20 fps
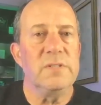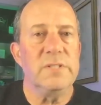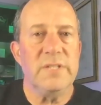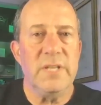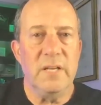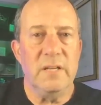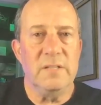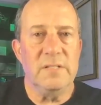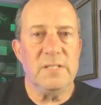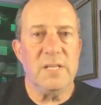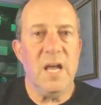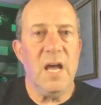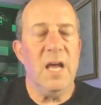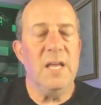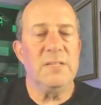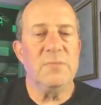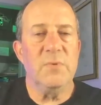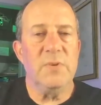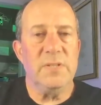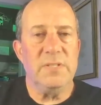cell
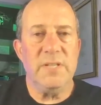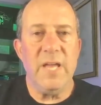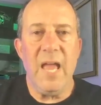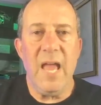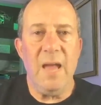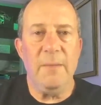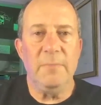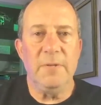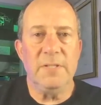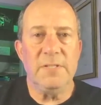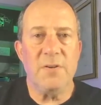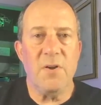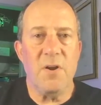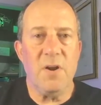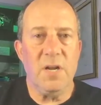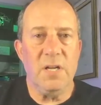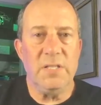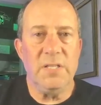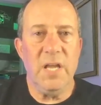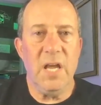size with tabless
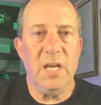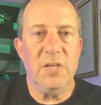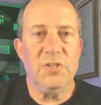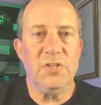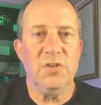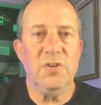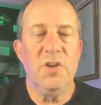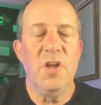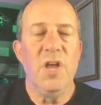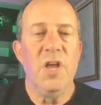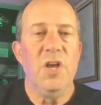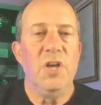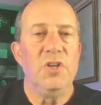architecture